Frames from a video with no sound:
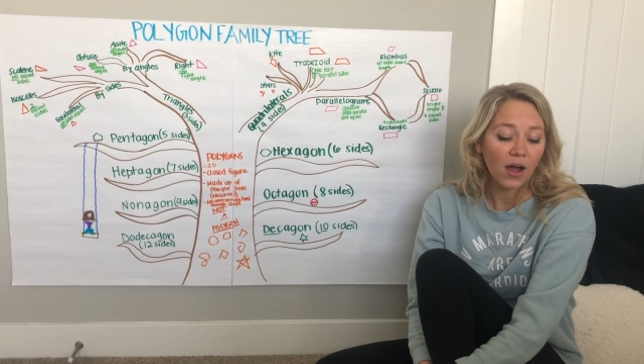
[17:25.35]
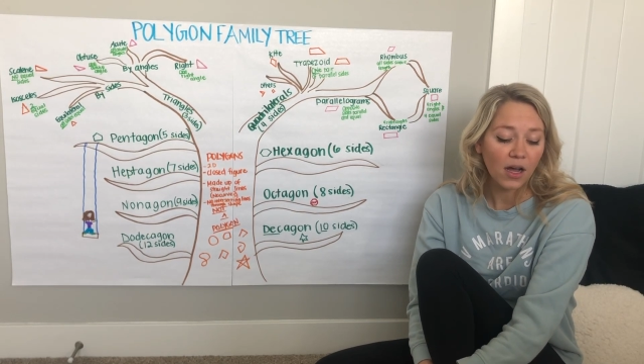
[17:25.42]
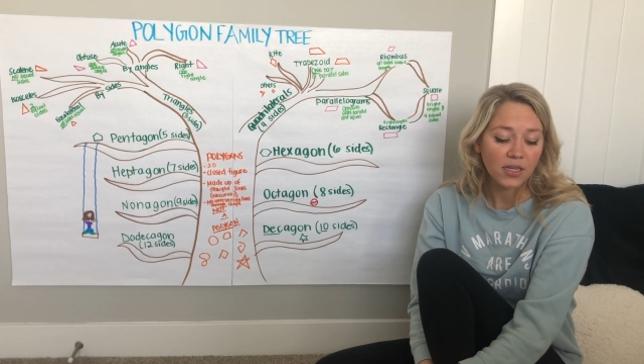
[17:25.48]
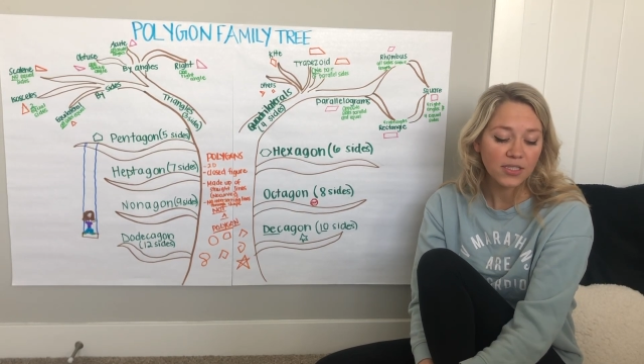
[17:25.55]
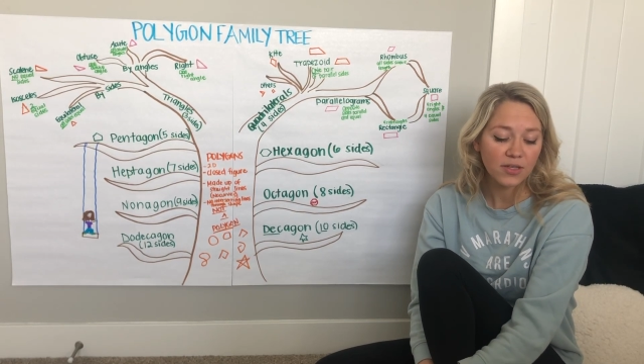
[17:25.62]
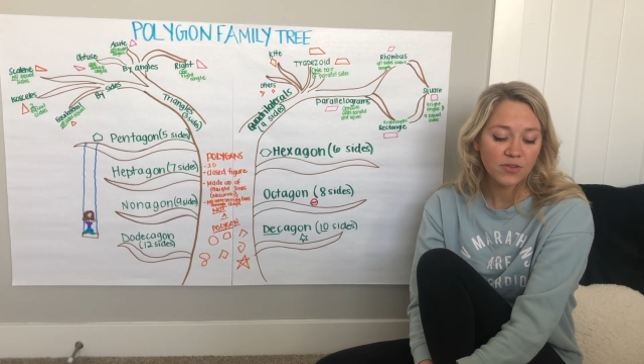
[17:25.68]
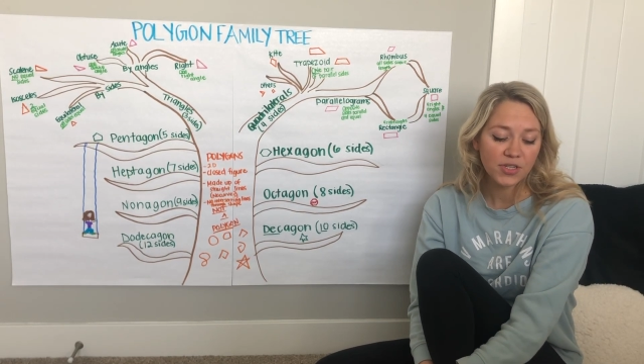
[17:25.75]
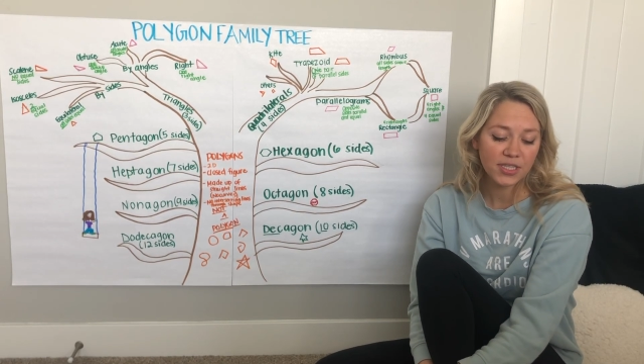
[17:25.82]

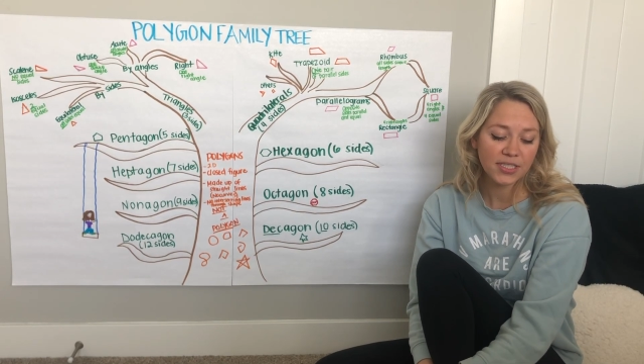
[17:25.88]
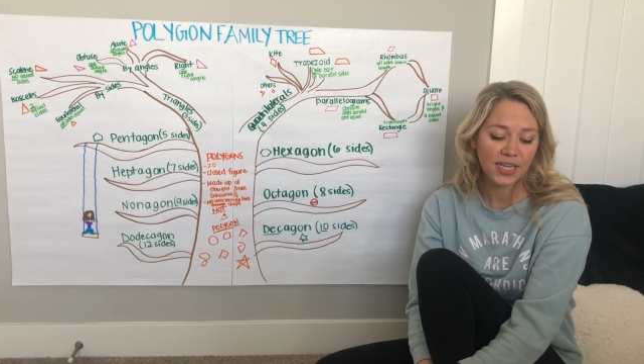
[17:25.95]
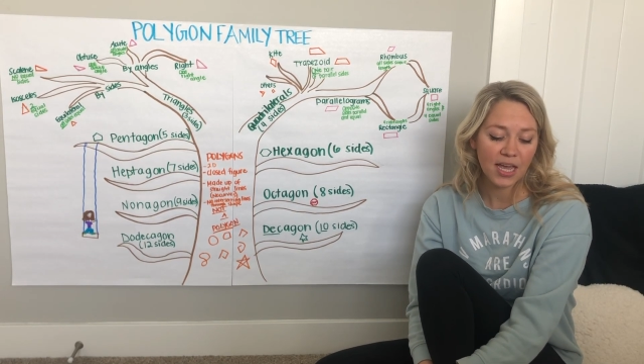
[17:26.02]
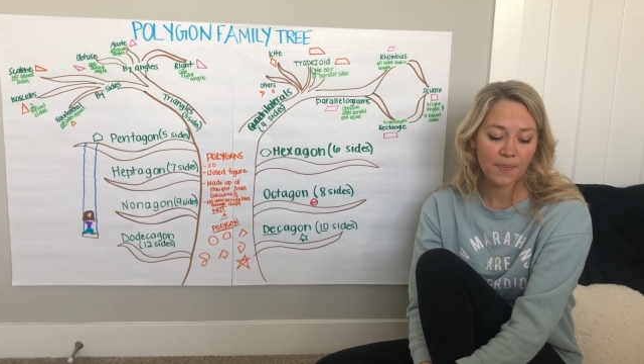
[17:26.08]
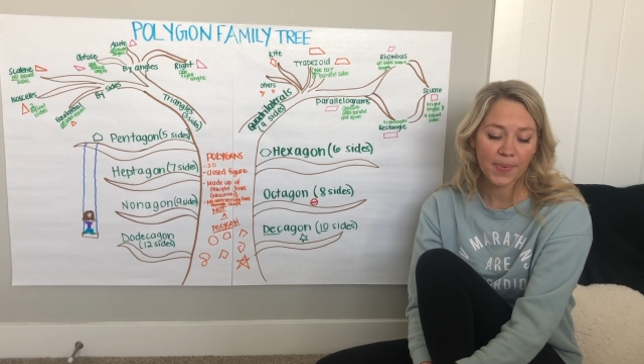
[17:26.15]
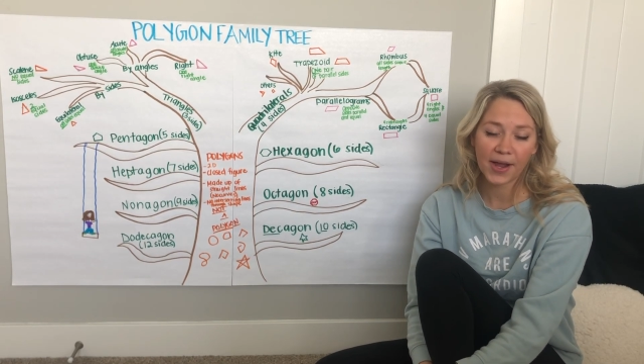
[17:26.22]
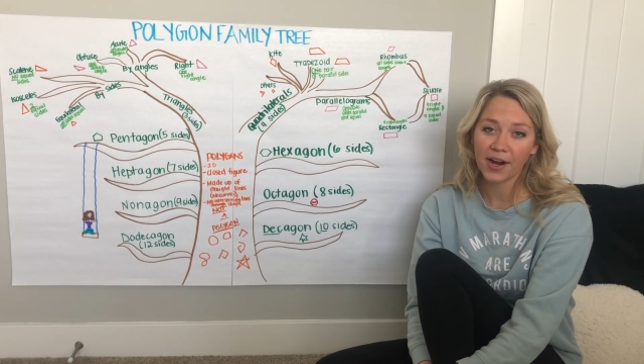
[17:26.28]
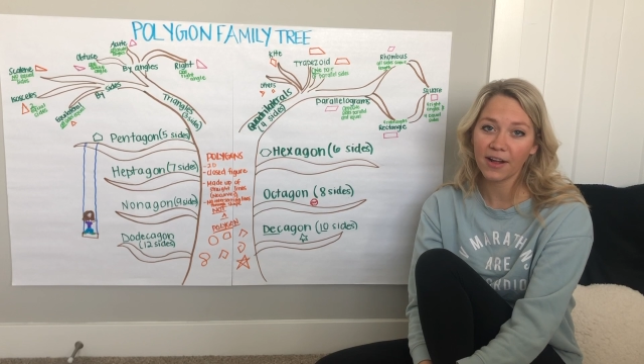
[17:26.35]
also just
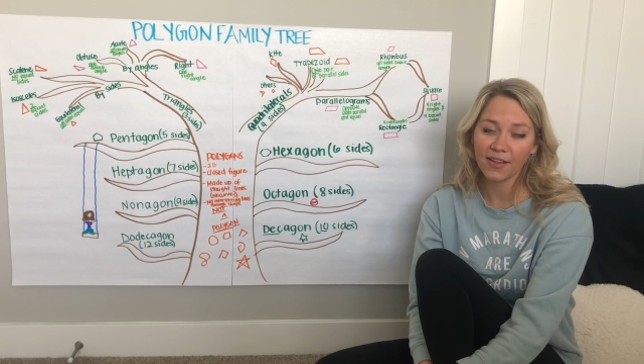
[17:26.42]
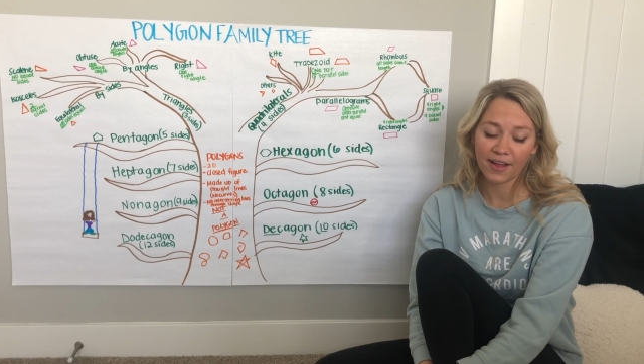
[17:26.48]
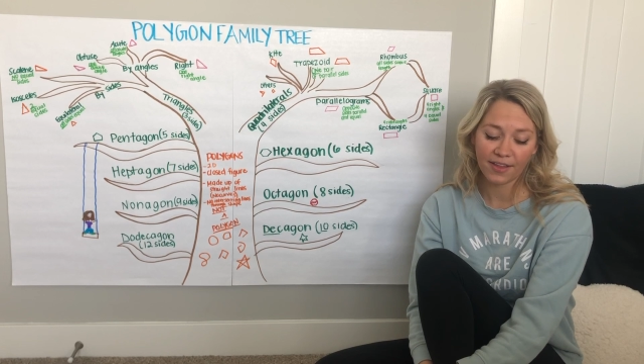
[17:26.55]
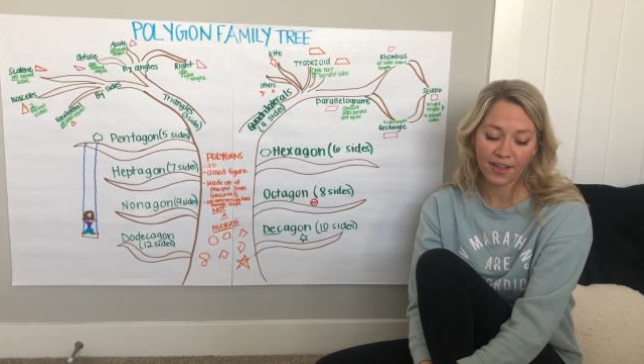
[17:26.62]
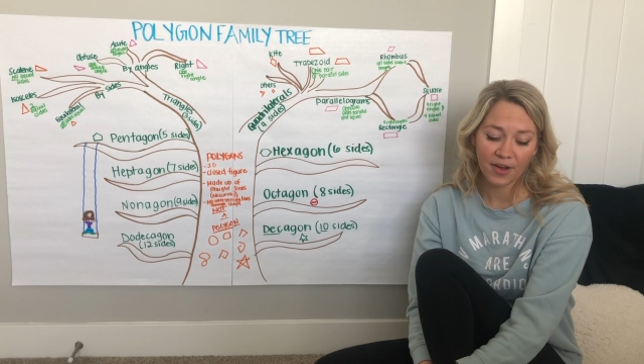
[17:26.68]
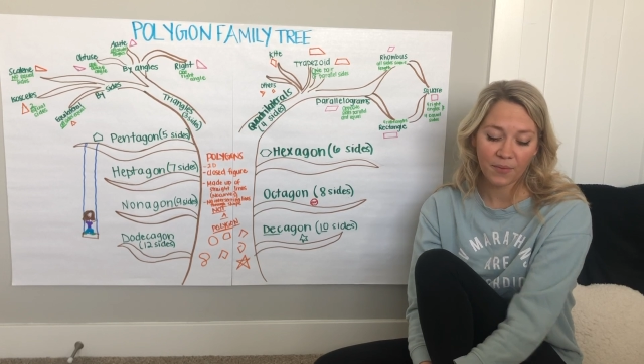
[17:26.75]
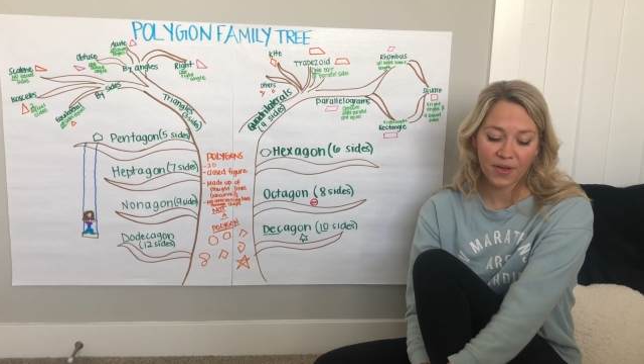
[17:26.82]
like Parallella,